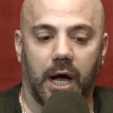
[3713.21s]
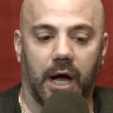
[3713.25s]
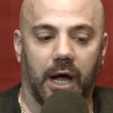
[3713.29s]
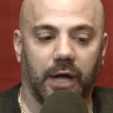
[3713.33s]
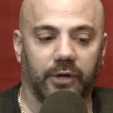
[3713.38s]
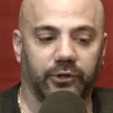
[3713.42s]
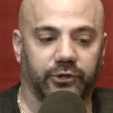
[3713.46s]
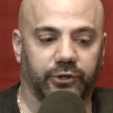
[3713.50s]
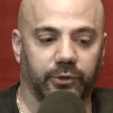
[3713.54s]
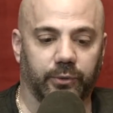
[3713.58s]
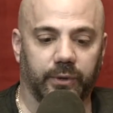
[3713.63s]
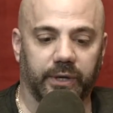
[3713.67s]

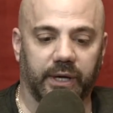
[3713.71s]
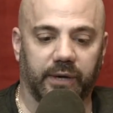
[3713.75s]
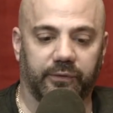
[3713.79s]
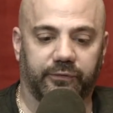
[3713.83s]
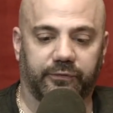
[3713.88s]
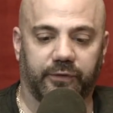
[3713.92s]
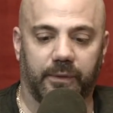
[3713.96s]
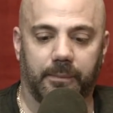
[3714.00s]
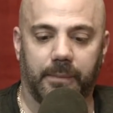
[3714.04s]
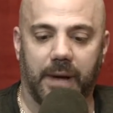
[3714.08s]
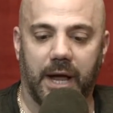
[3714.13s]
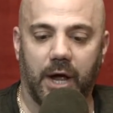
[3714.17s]
doing it
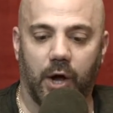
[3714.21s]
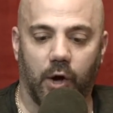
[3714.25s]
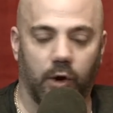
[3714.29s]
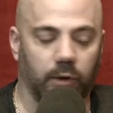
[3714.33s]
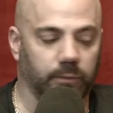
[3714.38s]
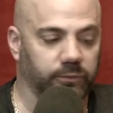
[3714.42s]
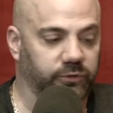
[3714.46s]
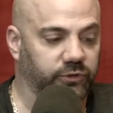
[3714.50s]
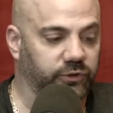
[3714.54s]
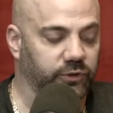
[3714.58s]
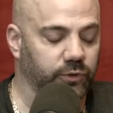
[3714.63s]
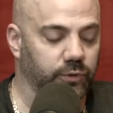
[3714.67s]
from my
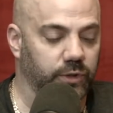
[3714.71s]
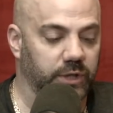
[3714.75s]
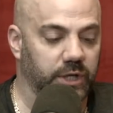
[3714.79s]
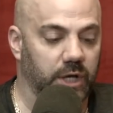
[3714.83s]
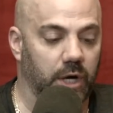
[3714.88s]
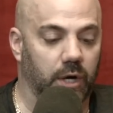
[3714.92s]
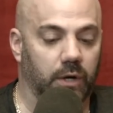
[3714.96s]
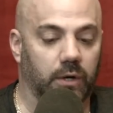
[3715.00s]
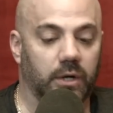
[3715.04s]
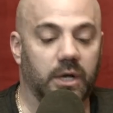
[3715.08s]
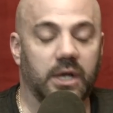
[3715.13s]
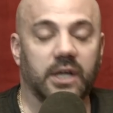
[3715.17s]
home
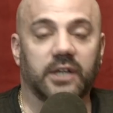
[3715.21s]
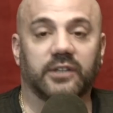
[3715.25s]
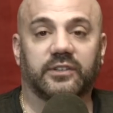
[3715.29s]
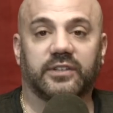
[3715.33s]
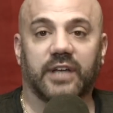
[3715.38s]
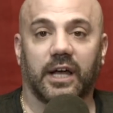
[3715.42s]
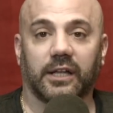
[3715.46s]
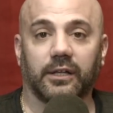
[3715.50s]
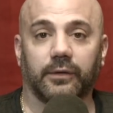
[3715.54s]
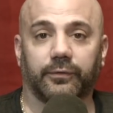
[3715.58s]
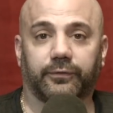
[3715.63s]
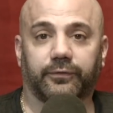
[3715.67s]
studio.
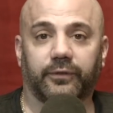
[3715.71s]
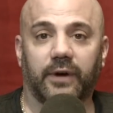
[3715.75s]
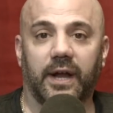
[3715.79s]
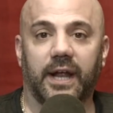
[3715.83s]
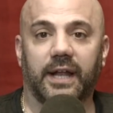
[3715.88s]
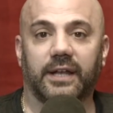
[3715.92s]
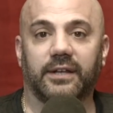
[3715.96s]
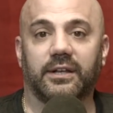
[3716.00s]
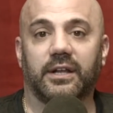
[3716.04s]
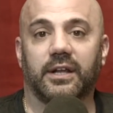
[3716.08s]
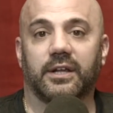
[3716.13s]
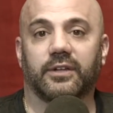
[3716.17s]
Tell a
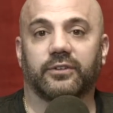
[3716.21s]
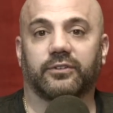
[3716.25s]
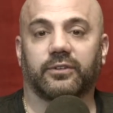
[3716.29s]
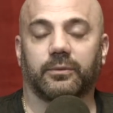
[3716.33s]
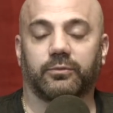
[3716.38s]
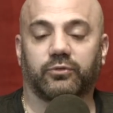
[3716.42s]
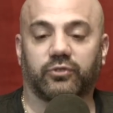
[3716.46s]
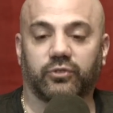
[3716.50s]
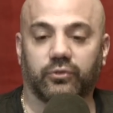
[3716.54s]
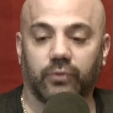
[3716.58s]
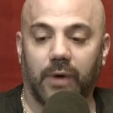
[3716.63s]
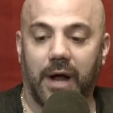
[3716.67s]
friend,
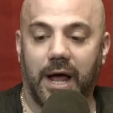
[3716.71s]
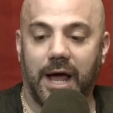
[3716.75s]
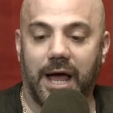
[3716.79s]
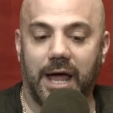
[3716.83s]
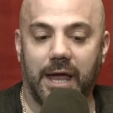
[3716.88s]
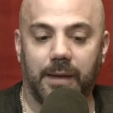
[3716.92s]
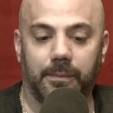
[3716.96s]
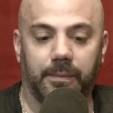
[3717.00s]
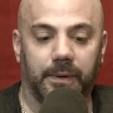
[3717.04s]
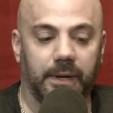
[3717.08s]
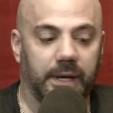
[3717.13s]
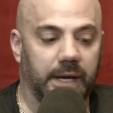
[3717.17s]

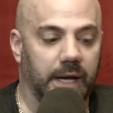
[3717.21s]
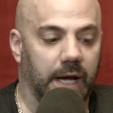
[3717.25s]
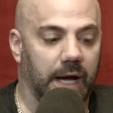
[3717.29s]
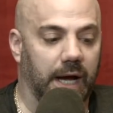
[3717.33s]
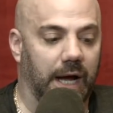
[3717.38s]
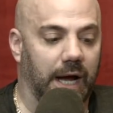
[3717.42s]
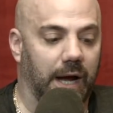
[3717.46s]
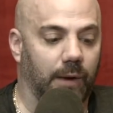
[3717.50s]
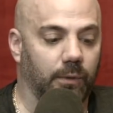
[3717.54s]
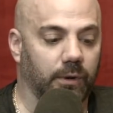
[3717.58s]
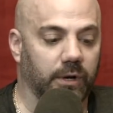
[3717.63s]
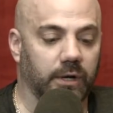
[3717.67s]
subscribe.
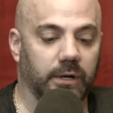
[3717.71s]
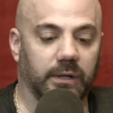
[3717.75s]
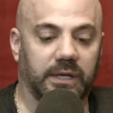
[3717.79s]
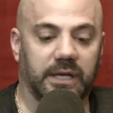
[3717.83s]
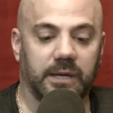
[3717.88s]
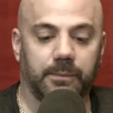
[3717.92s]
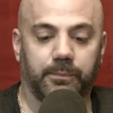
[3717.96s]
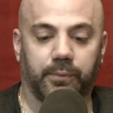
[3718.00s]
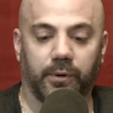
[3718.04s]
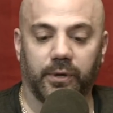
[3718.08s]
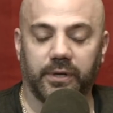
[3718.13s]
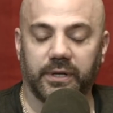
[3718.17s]
We're going to
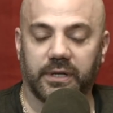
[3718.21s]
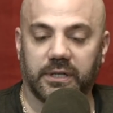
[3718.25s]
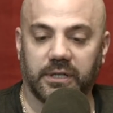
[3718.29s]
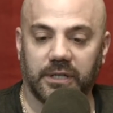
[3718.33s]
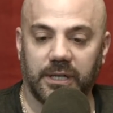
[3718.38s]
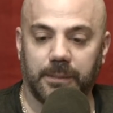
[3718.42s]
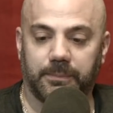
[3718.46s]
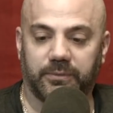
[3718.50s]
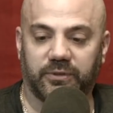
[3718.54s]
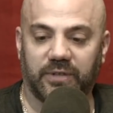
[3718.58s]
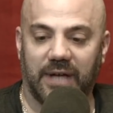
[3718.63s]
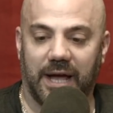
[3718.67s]
keep putting
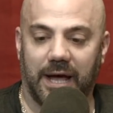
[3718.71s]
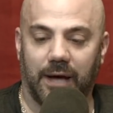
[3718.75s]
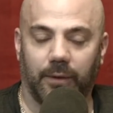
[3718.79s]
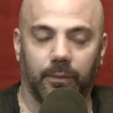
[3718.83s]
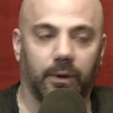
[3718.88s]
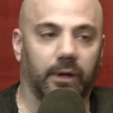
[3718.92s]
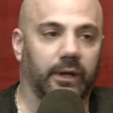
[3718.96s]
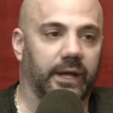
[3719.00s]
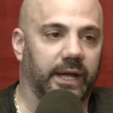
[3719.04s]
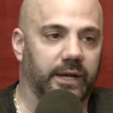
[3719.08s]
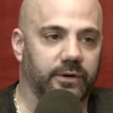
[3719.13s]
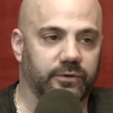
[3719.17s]
clips out.
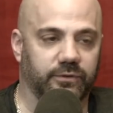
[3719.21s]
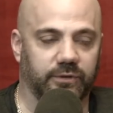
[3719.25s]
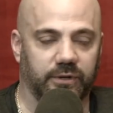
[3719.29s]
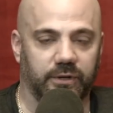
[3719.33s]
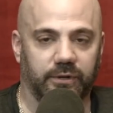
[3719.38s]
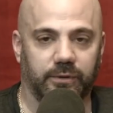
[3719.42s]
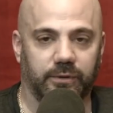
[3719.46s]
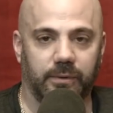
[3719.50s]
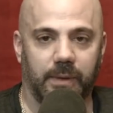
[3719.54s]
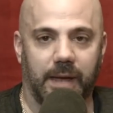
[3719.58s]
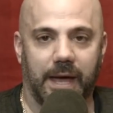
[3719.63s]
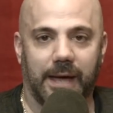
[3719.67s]
Well, Andrew's going
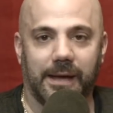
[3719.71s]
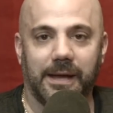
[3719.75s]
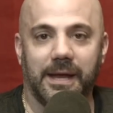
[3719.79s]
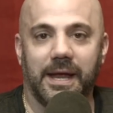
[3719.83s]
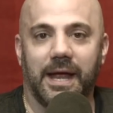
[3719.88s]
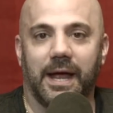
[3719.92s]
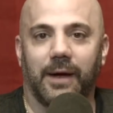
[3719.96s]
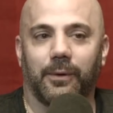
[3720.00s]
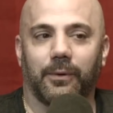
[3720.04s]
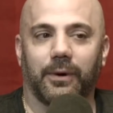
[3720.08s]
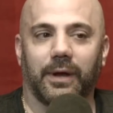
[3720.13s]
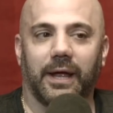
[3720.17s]
to do that.
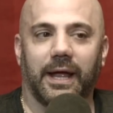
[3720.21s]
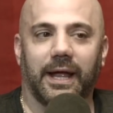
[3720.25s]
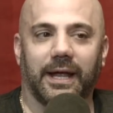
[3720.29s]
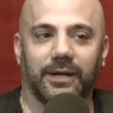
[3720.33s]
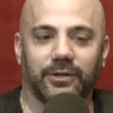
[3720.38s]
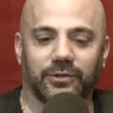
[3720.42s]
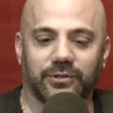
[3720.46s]
Andrew's